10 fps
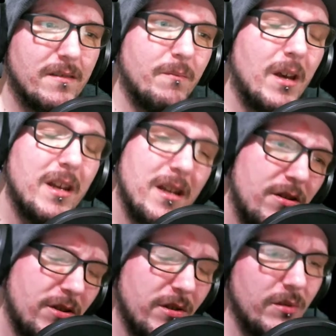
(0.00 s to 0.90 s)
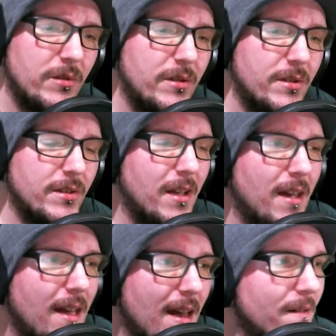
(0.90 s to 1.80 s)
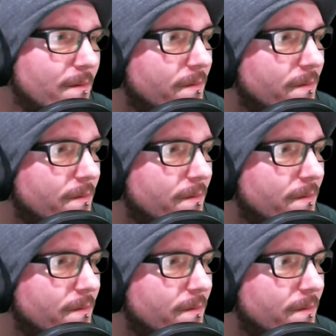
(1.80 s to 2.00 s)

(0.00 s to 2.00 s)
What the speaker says: money issues. I have